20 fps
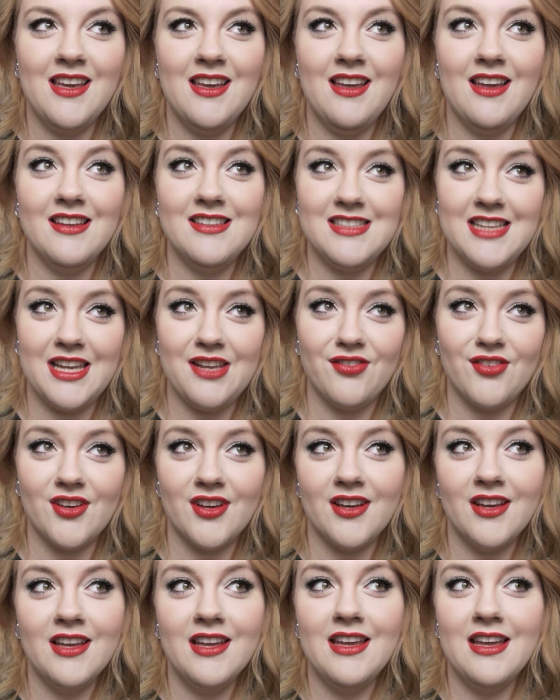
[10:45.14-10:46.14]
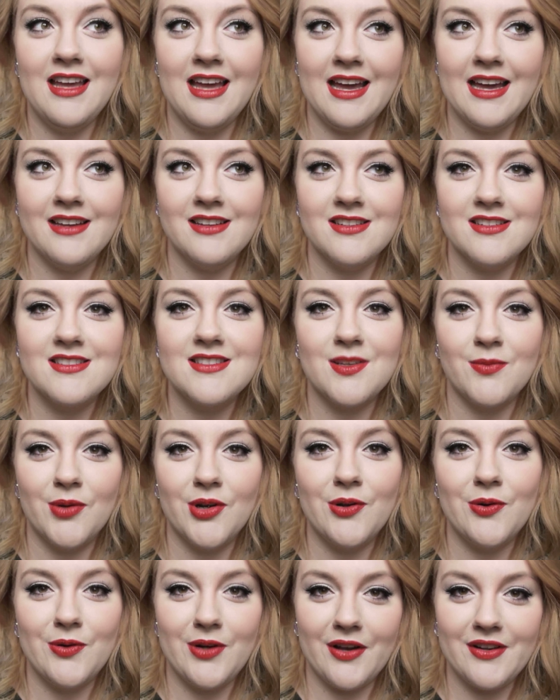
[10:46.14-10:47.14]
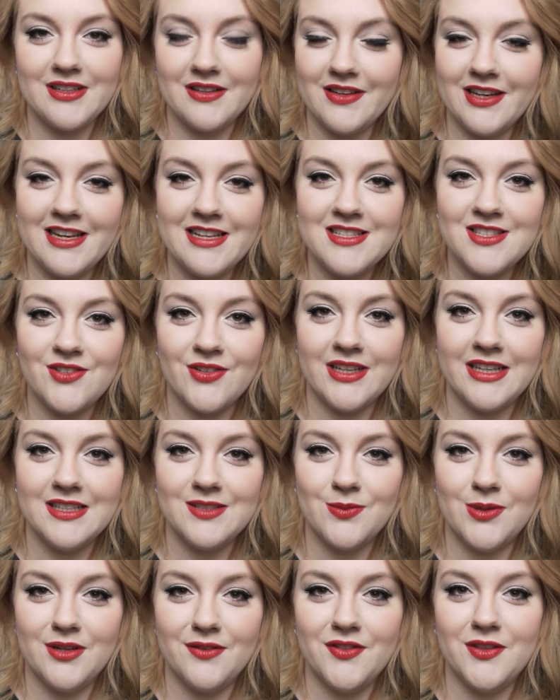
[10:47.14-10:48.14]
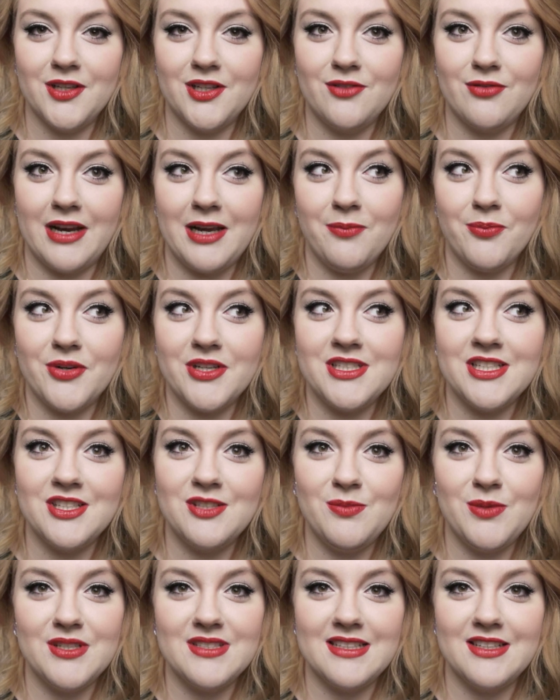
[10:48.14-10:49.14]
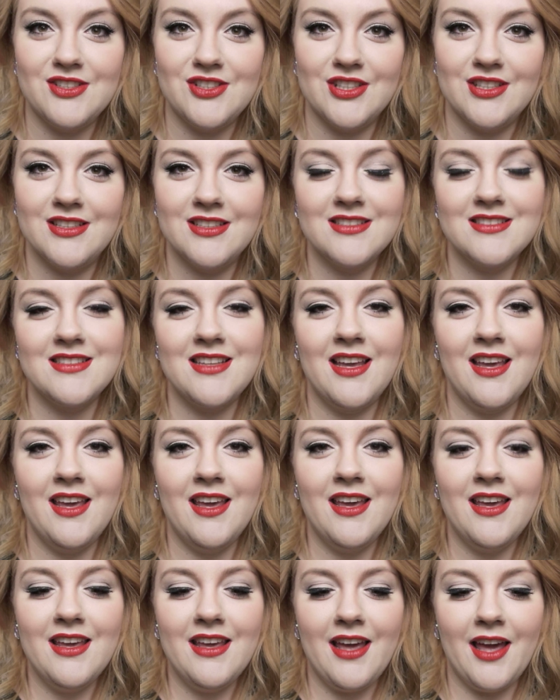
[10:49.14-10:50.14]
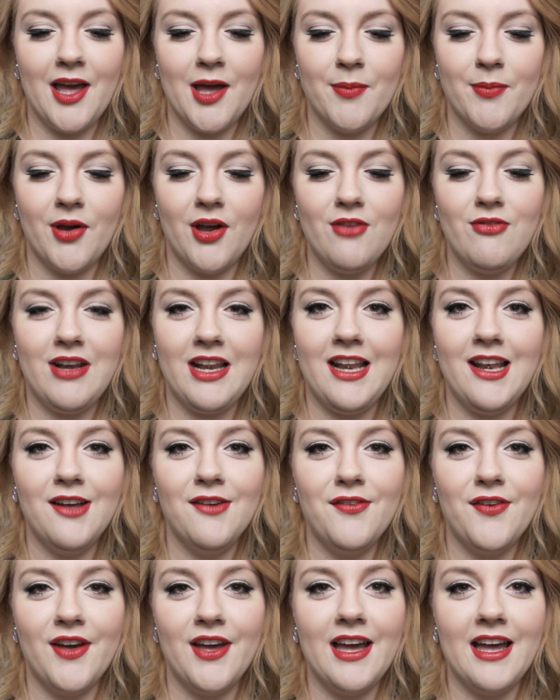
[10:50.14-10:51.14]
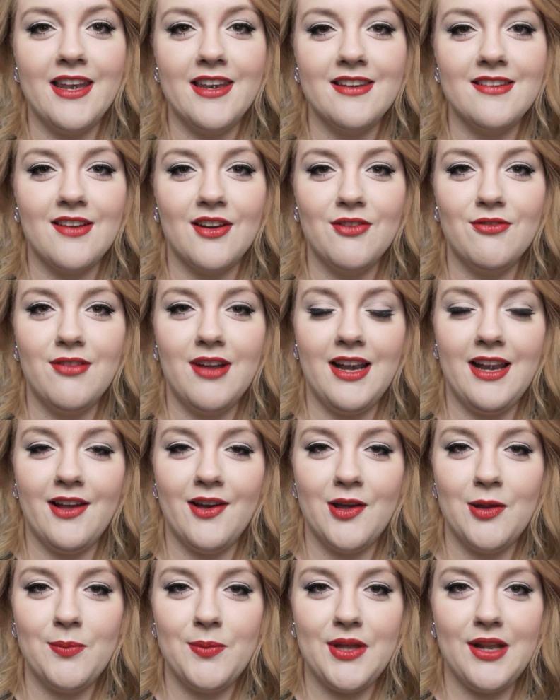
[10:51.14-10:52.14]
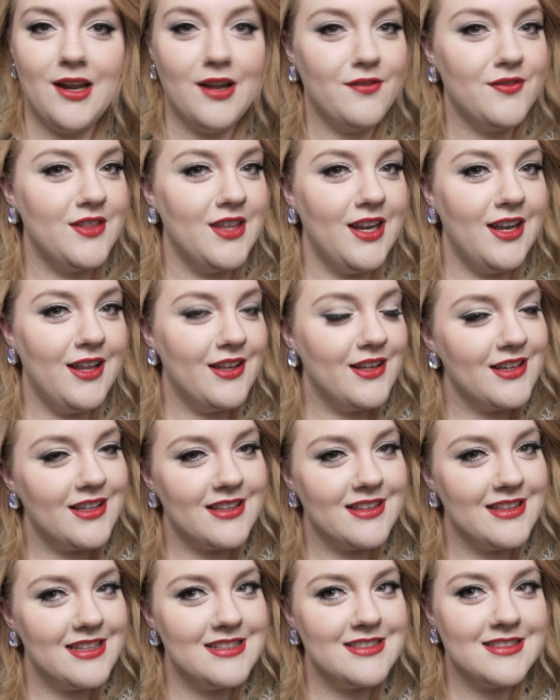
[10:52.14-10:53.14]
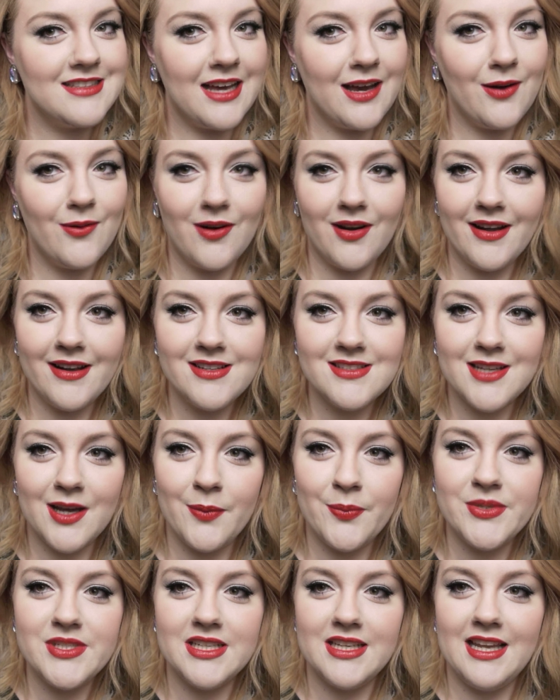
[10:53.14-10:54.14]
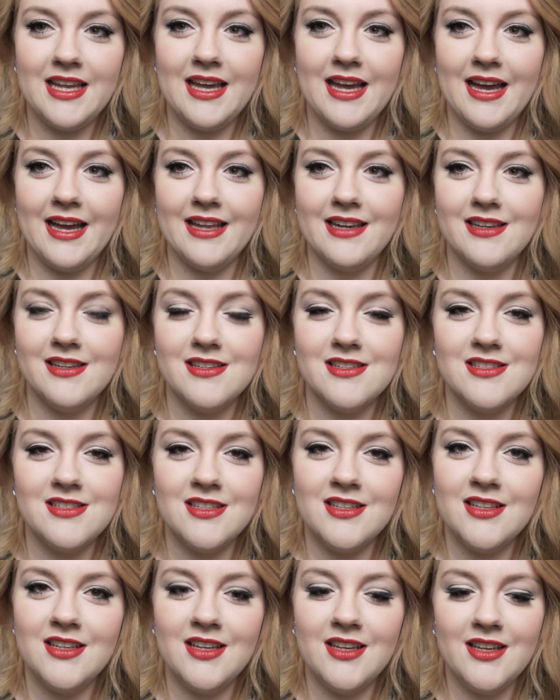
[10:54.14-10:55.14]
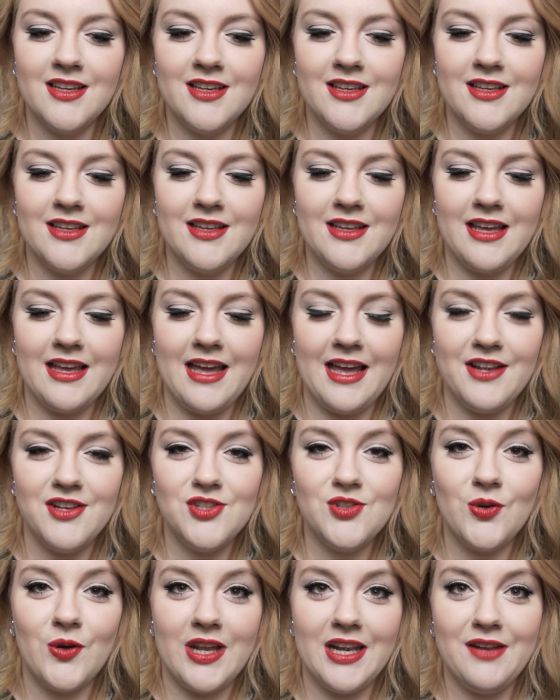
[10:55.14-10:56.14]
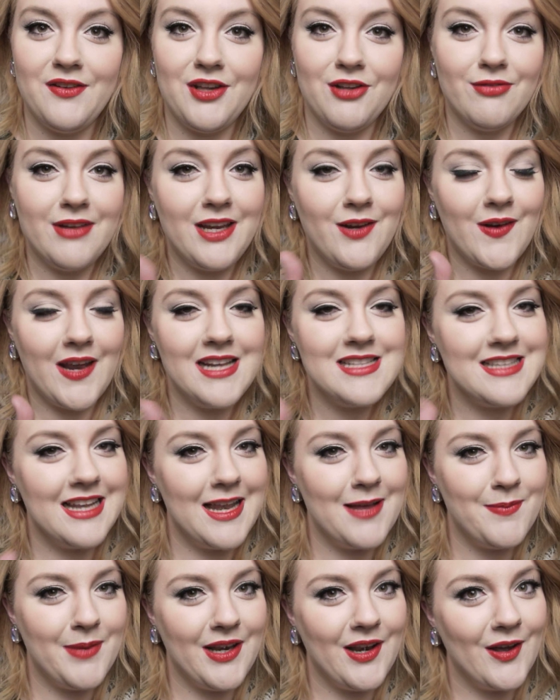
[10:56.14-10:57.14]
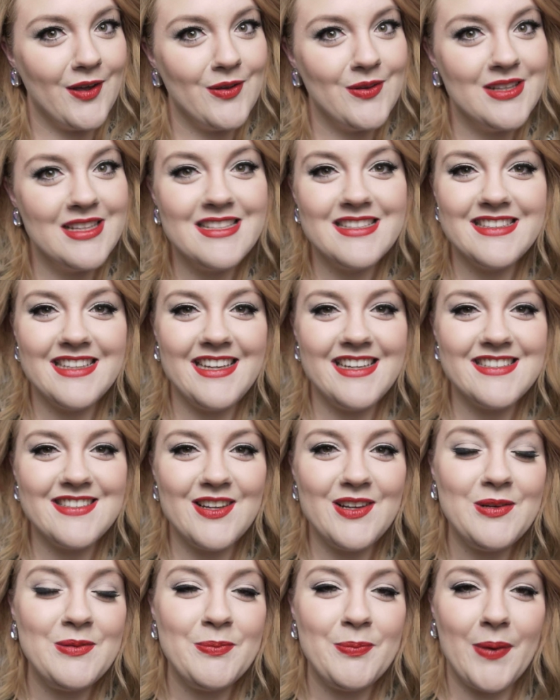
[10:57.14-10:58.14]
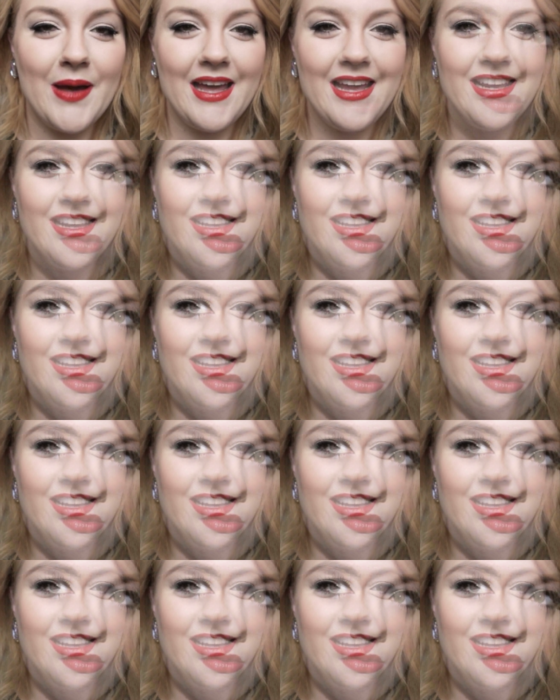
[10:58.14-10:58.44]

a diva and someone who'll go down in history as one of the great British musicians. I really love her and I really hope you loved the look. This is how I interpreted it, and enjoy, and if you recreate it let me know. See you soon, bye!